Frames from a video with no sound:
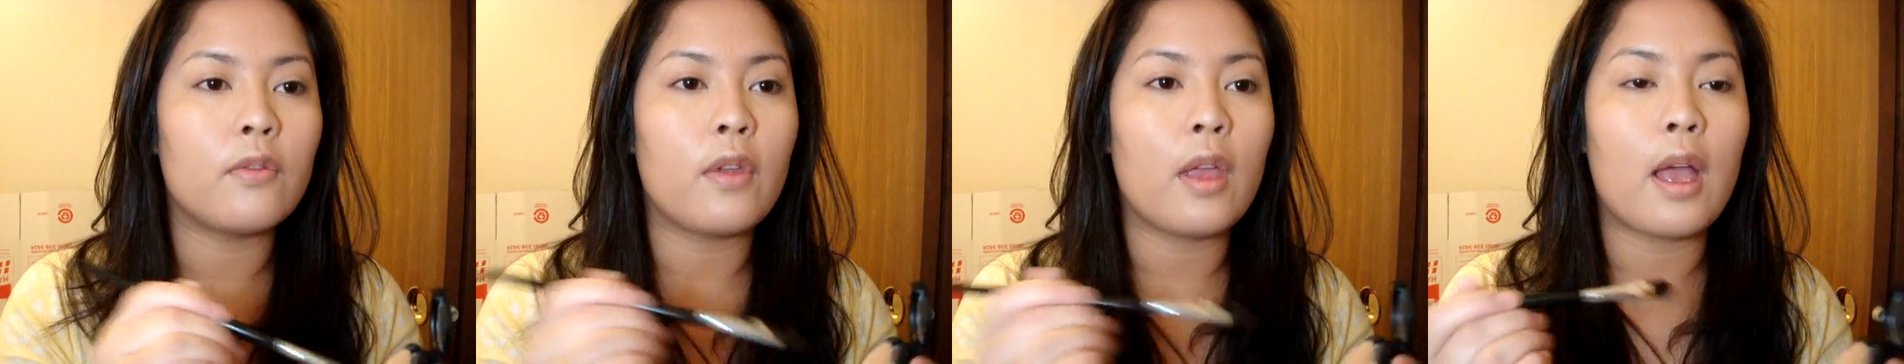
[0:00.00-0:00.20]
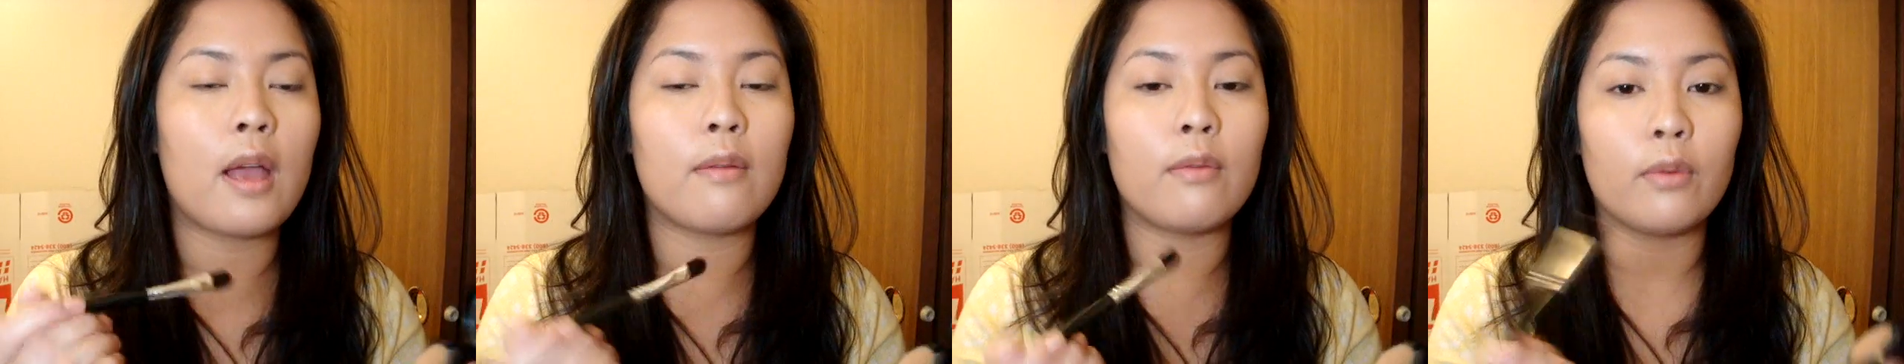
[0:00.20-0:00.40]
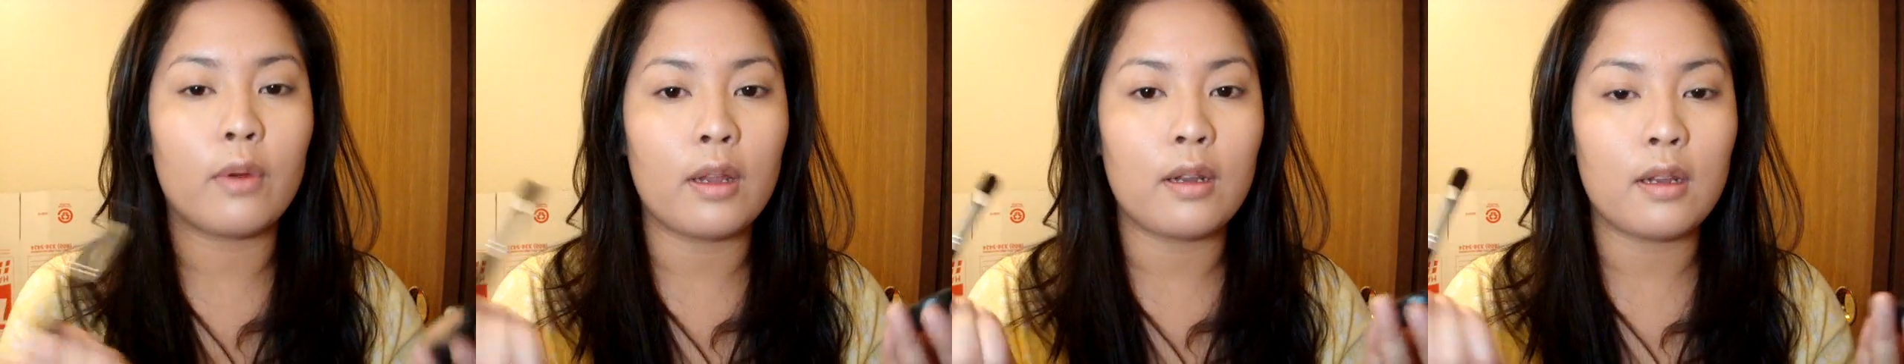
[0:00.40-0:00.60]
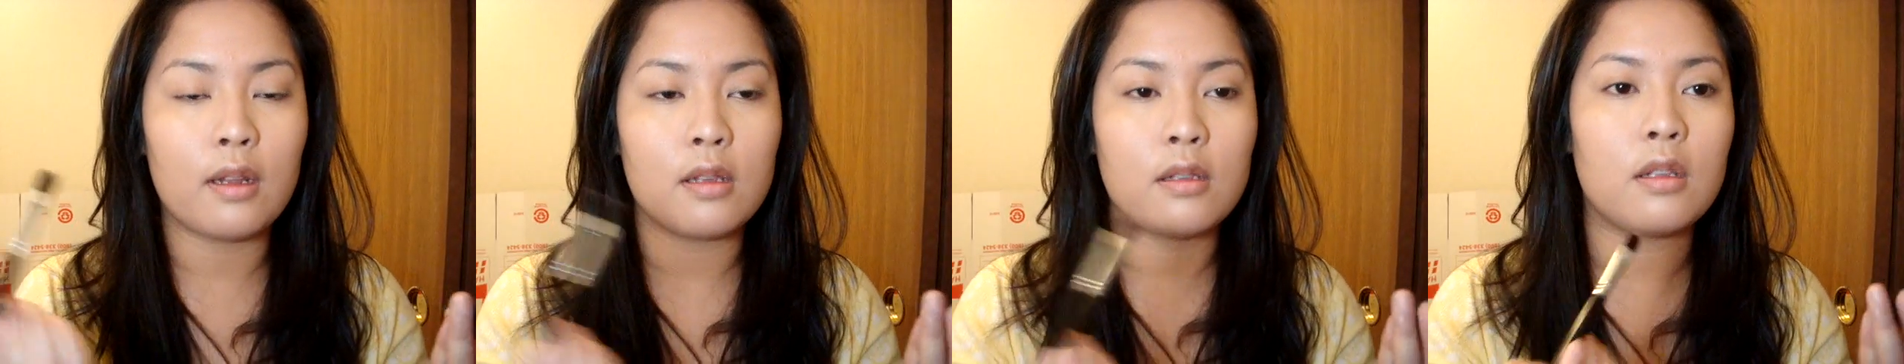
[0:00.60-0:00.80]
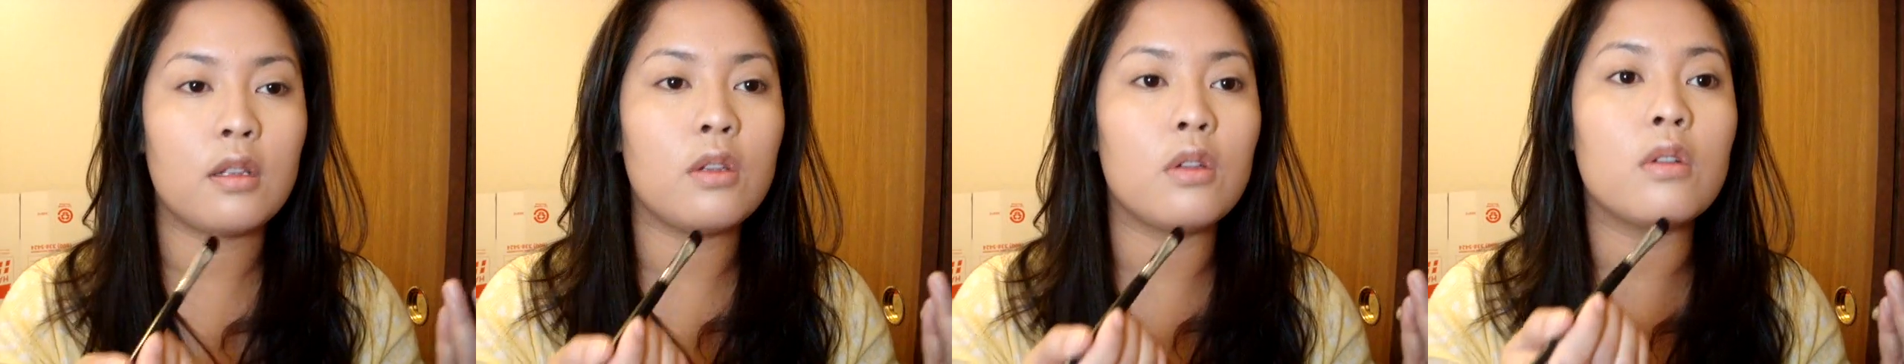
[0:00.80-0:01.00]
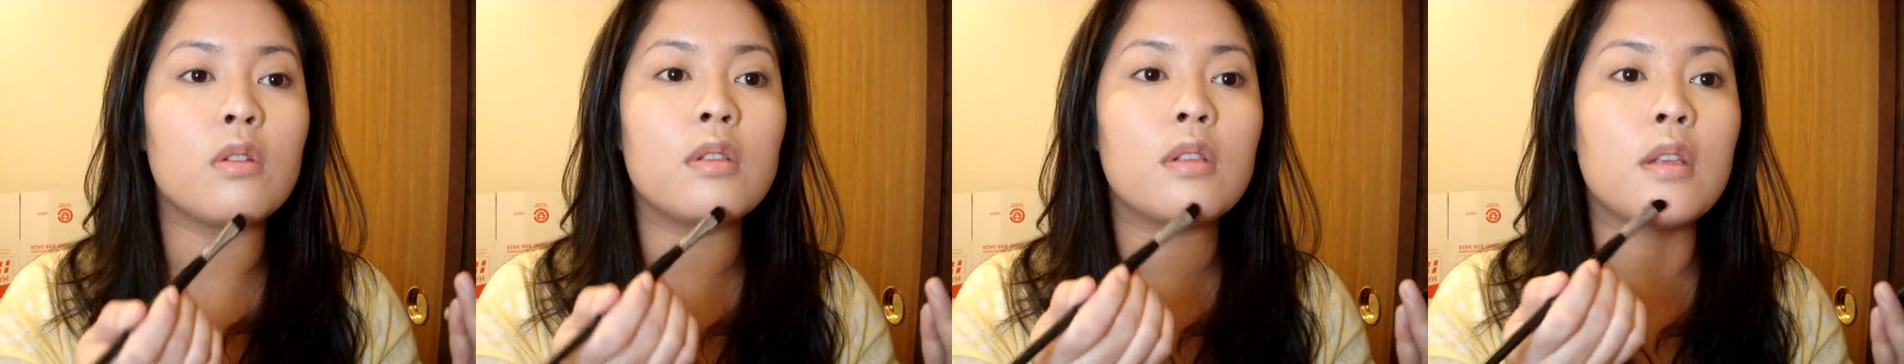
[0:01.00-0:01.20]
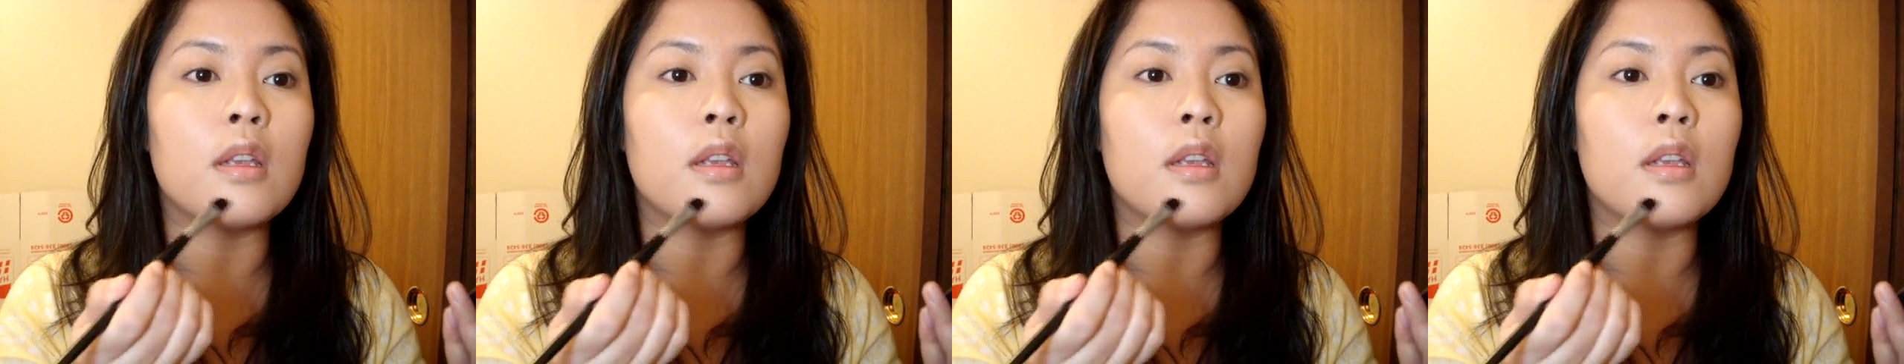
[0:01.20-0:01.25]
If you have redness in your